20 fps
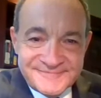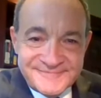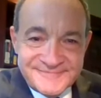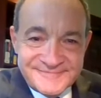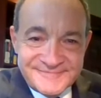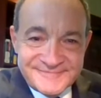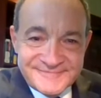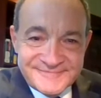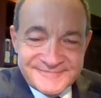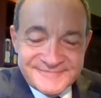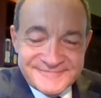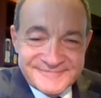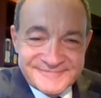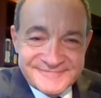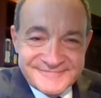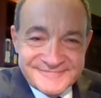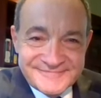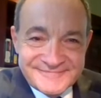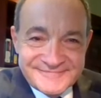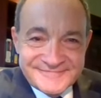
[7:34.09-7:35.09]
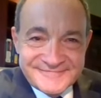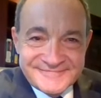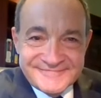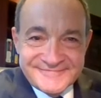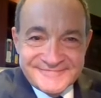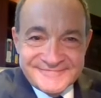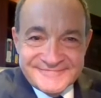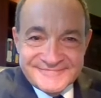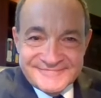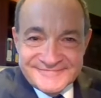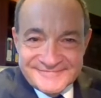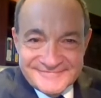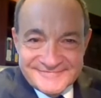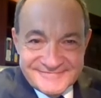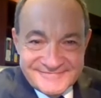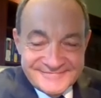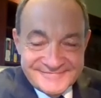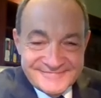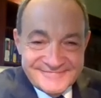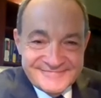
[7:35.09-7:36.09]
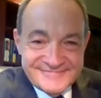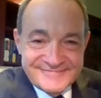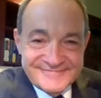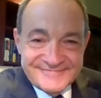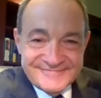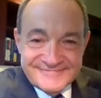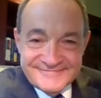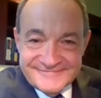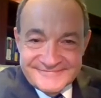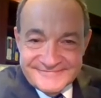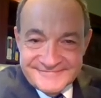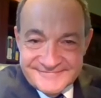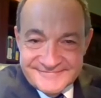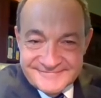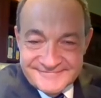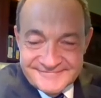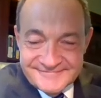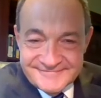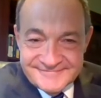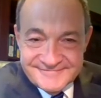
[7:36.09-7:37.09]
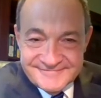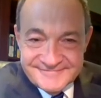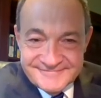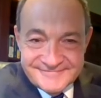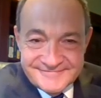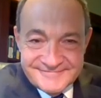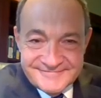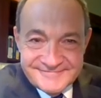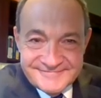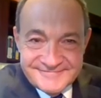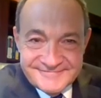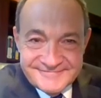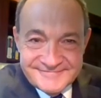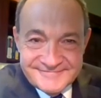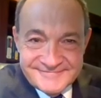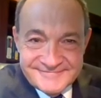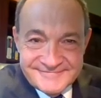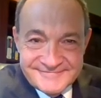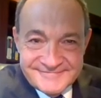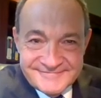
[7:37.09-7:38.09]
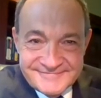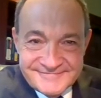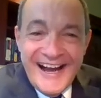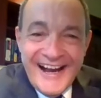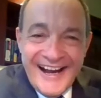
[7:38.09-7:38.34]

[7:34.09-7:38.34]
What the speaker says: The person shown says nothing.